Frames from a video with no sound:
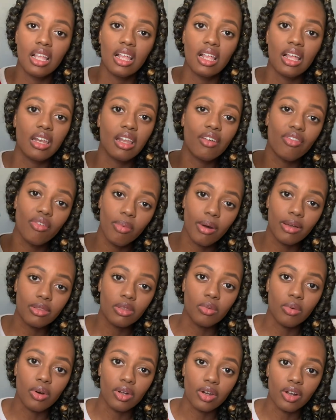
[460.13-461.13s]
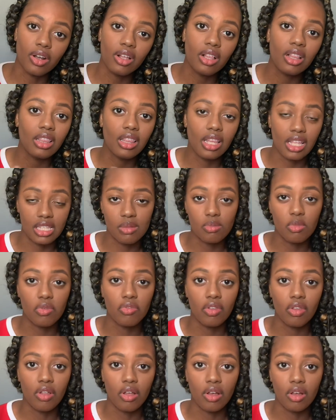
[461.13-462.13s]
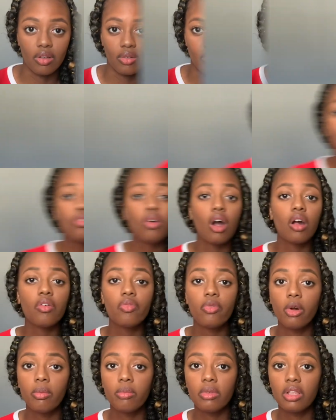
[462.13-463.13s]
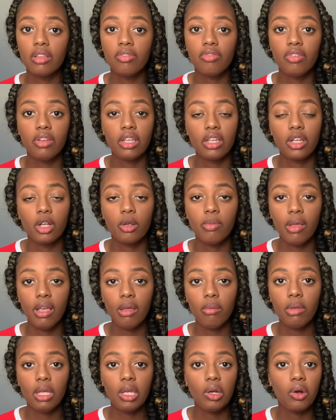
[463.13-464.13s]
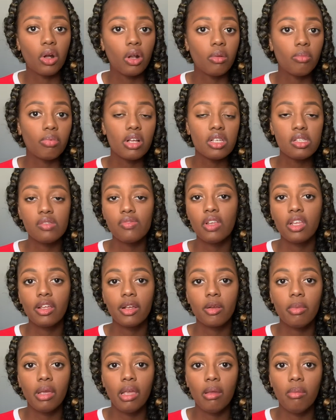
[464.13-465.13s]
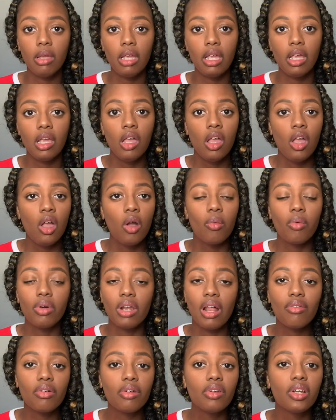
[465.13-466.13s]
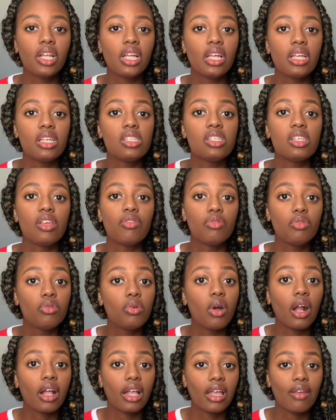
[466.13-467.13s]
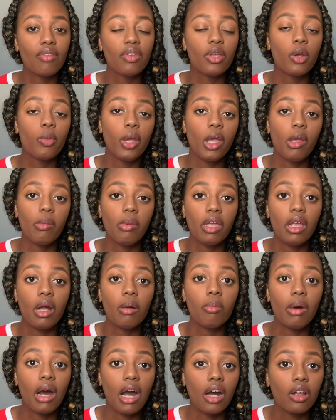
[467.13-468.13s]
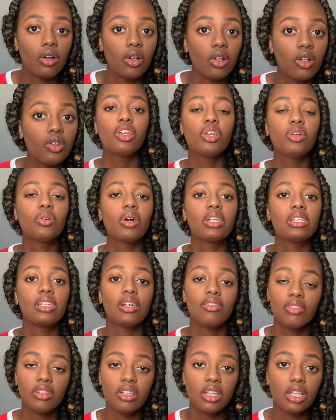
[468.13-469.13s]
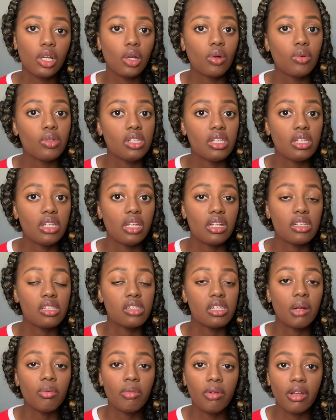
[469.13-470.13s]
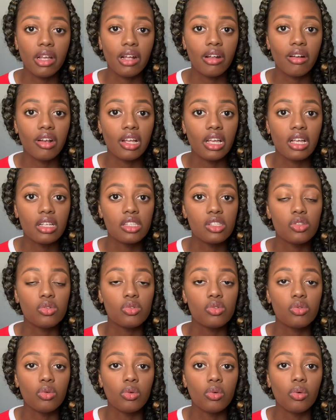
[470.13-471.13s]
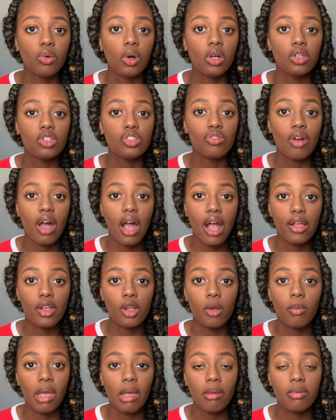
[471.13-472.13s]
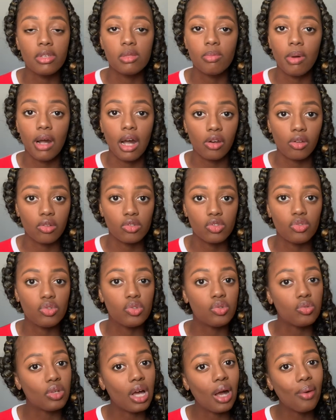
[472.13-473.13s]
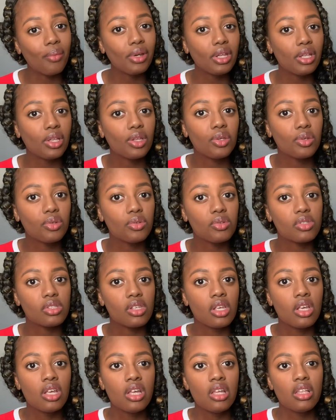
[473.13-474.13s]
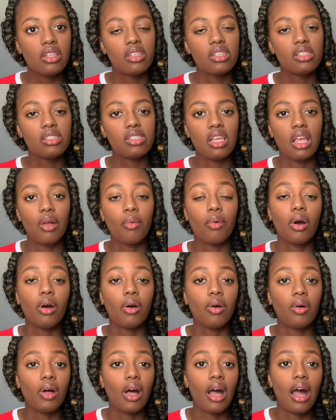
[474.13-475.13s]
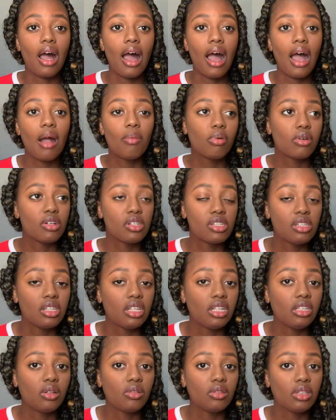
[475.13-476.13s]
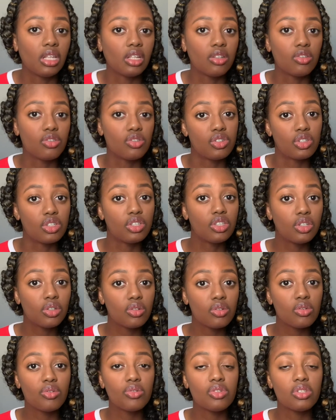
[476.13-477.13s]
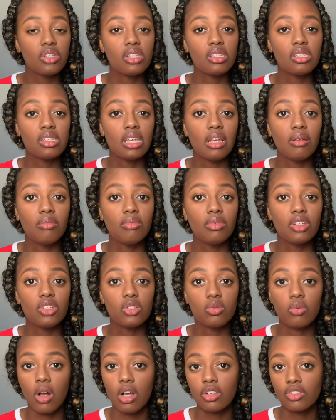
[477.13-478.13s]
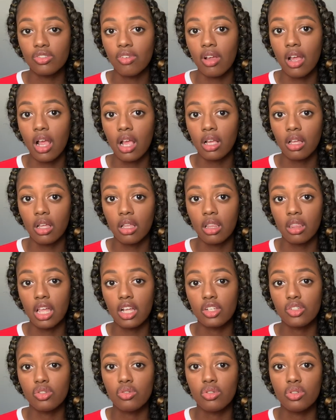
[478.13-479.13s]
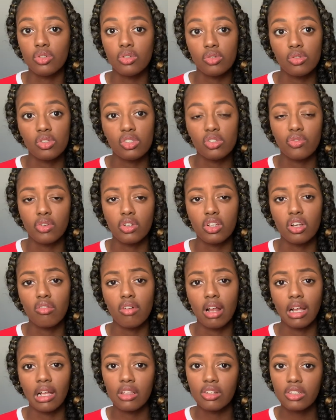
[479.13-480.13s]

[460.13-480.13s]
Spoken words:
enough about the water. Let's move along. So if you are formula feeding your baby or breastfeeding your baby, whatever it is, if you are giving your baby a bottle, you are definitely going to need a separate area to dry your baby's bottles. You do not want to use the same, well, I personally don't think you should use the same dishwash rack that you use for your regular